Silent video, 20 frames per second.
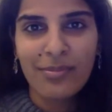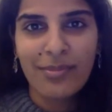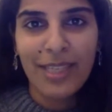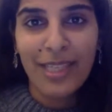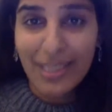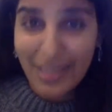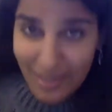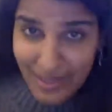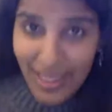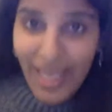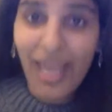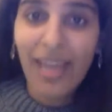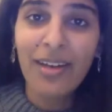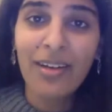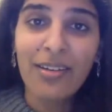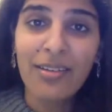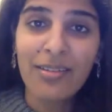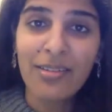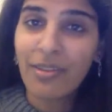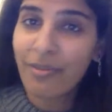It's
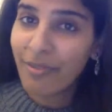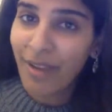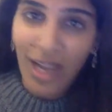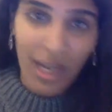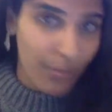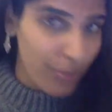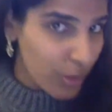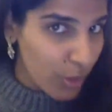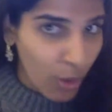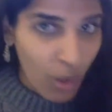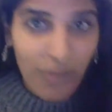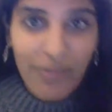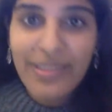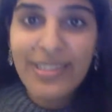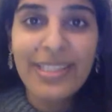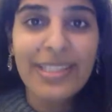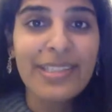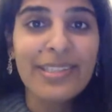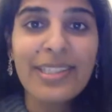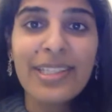there, the file will
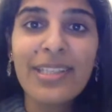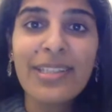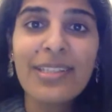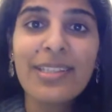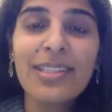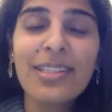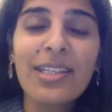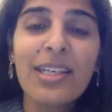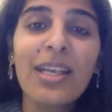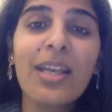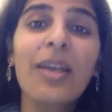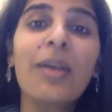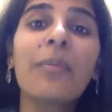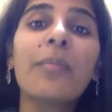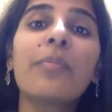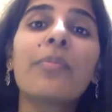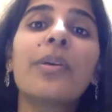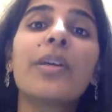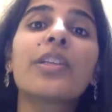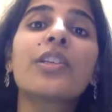always exist,
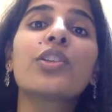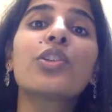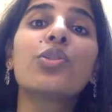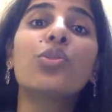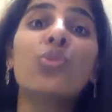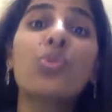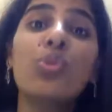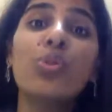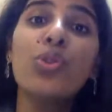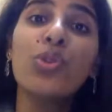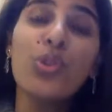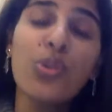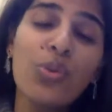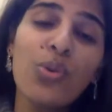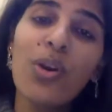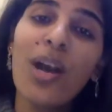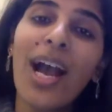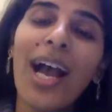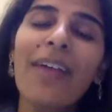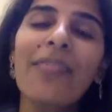but do
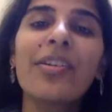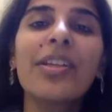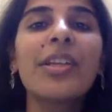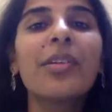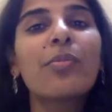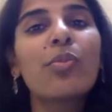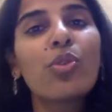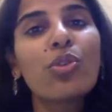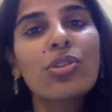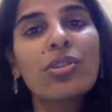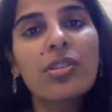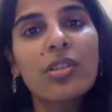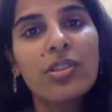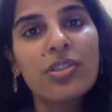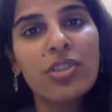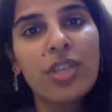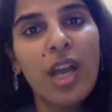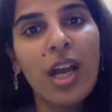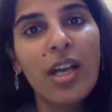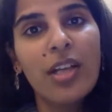you have an
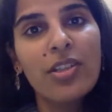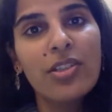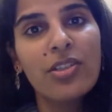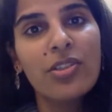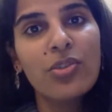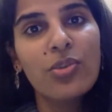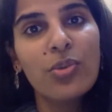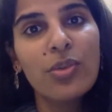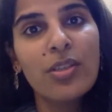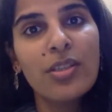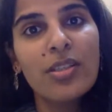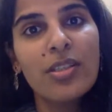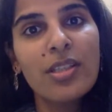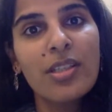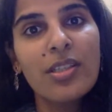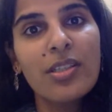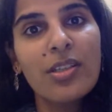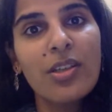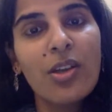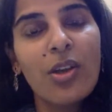emotional charge towards
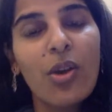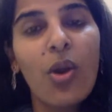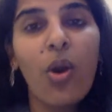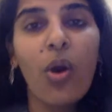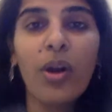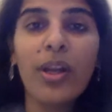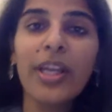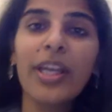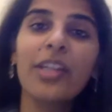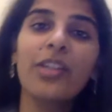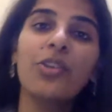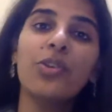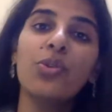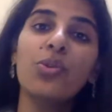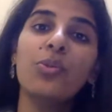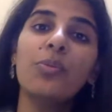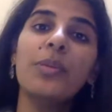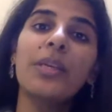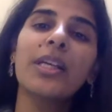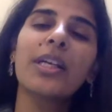it, or can
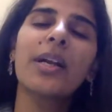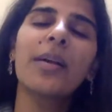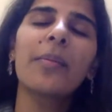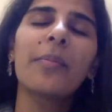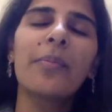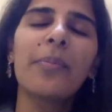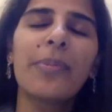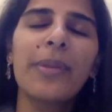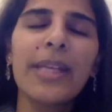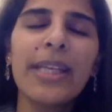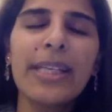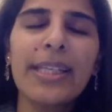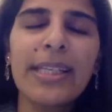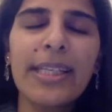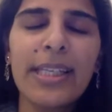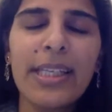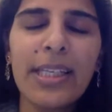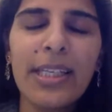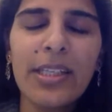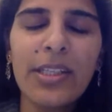you be
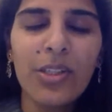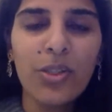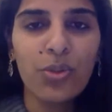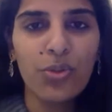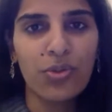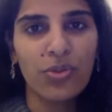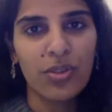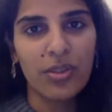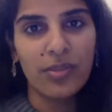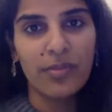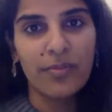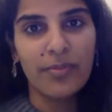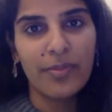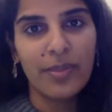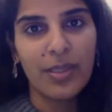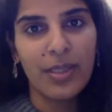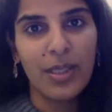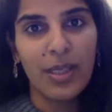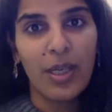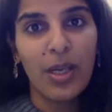completely neutral?
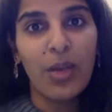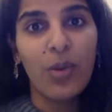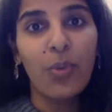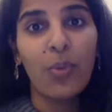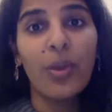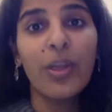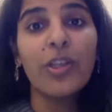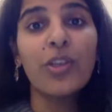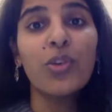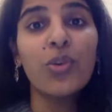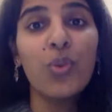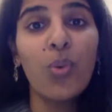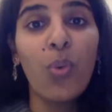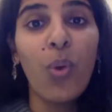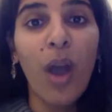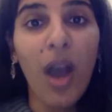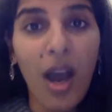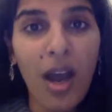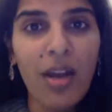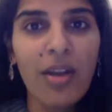When
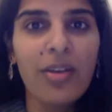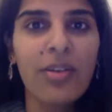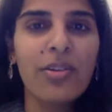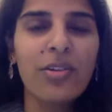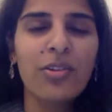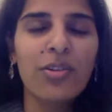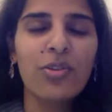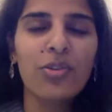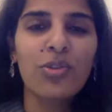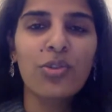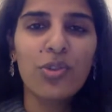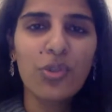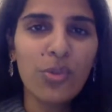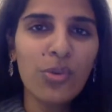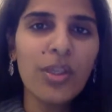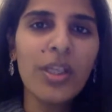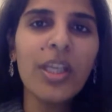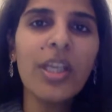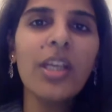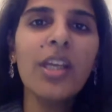you are
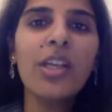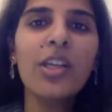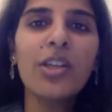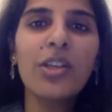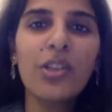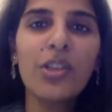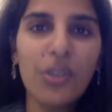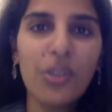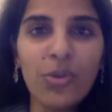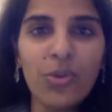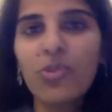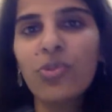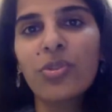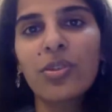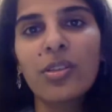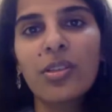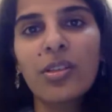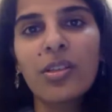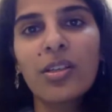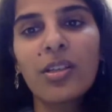truly
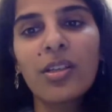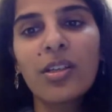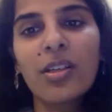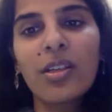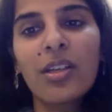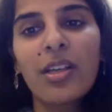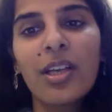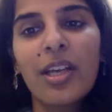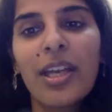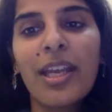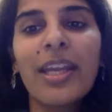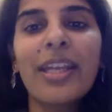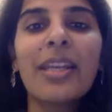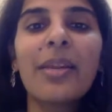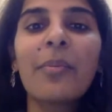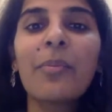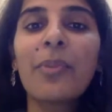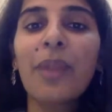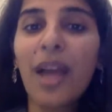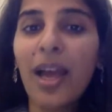neutral, it
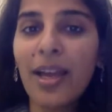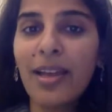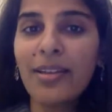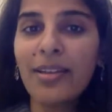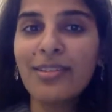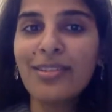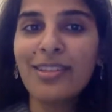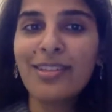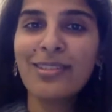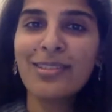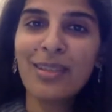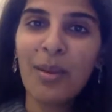implies that